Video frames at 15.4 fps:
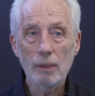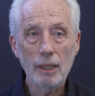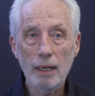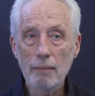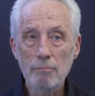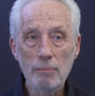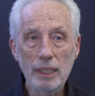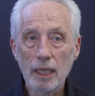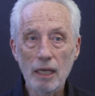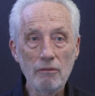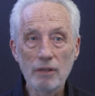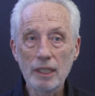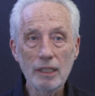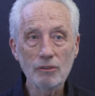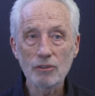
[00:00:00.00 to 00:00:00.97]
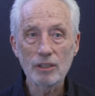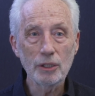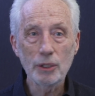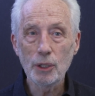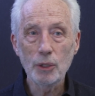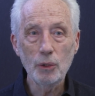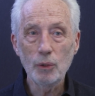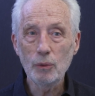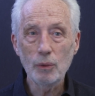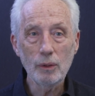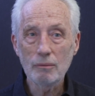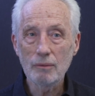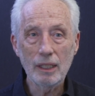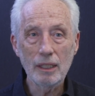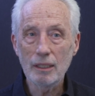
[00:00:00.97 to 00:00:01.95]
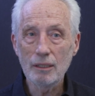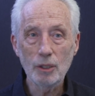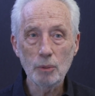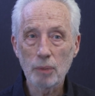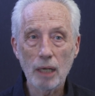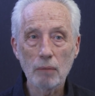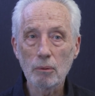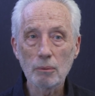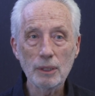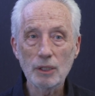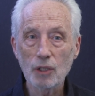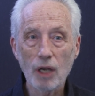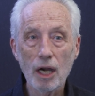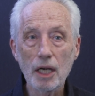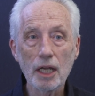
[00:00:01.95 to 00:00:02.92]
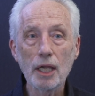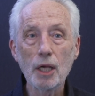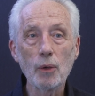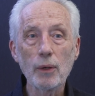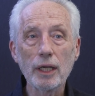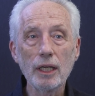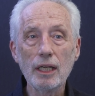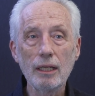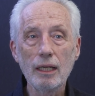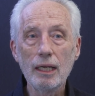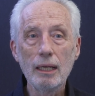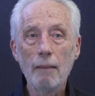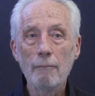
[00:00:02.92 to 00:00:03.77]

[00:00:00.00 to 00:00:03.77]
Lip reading: I've been giving this to you, and you're probably tired of hearing it.